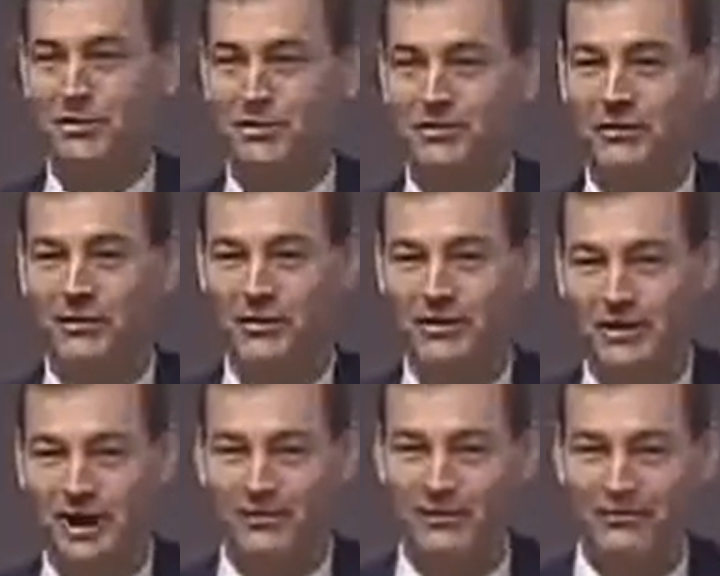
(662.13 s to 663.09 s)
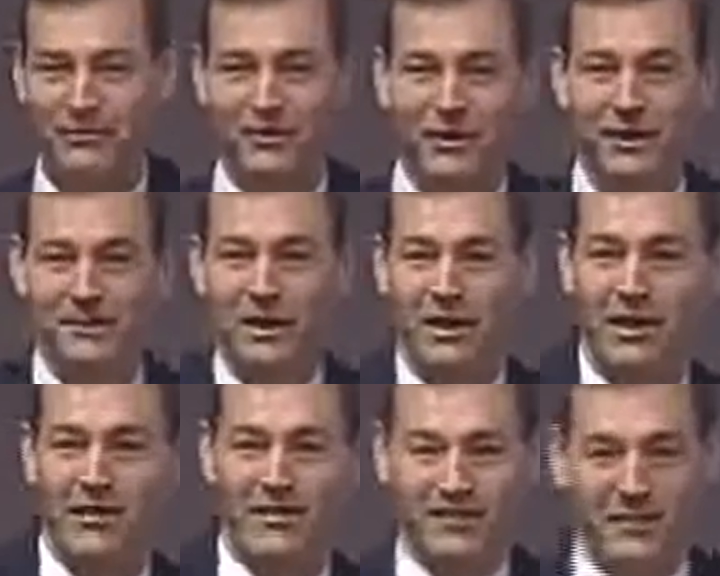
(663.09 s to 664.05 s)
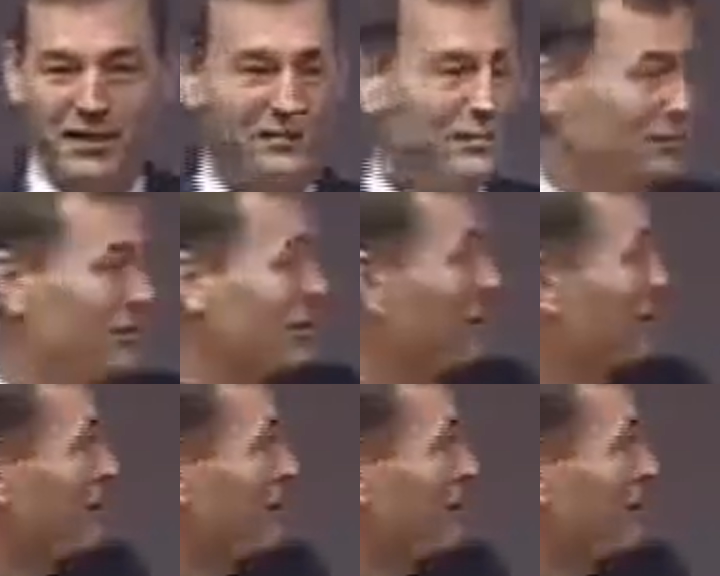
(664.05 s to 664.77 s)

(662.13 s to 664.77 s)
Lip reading: be doing, I mean, forget about all this imaging